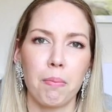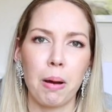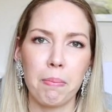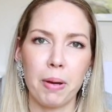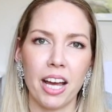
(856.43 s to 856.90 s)

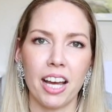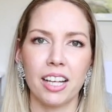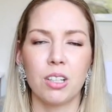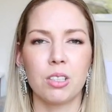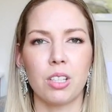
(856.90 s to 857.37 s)
bum
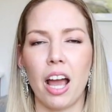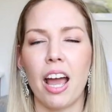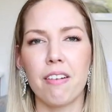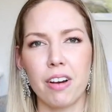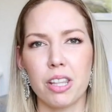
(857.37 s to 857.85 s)
bag because I
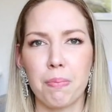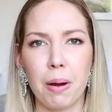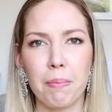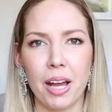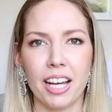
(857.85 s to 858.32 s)
have other
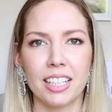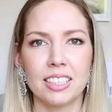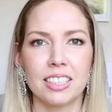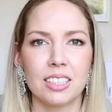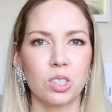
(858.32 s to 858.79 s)
bum
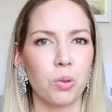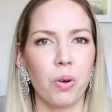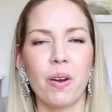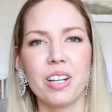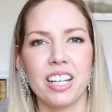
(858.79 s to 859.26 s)
bags, so
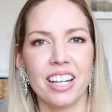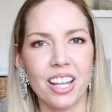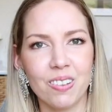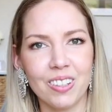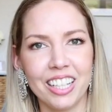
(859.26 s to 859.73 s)
why do I need
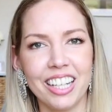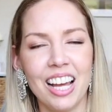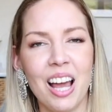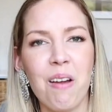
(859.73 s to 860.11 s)
another one?